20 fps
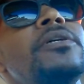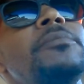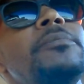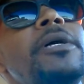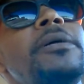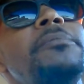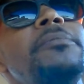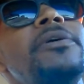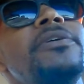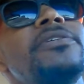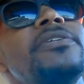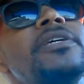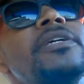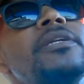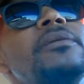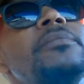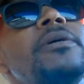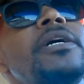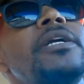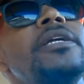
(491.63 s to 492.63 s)
I missing
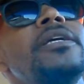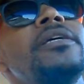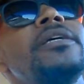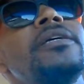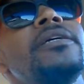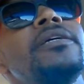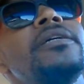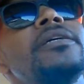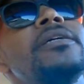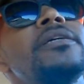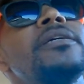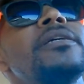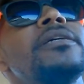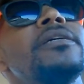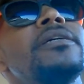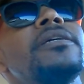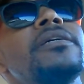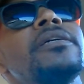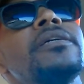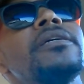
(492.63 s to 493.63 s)
anybody?
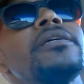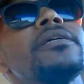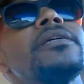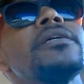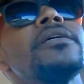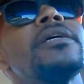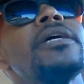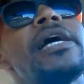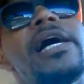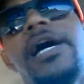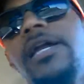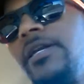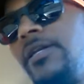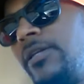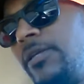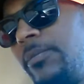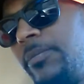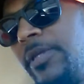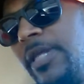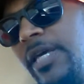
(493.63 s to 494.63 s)
I don't
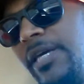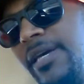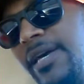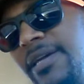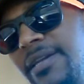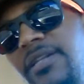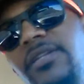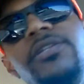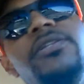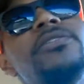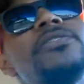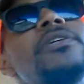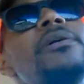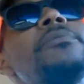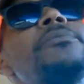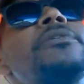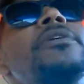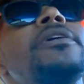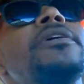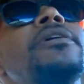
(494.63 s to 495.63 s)
know, but they got to do
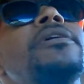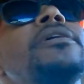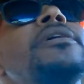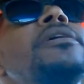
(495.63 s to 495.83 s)
something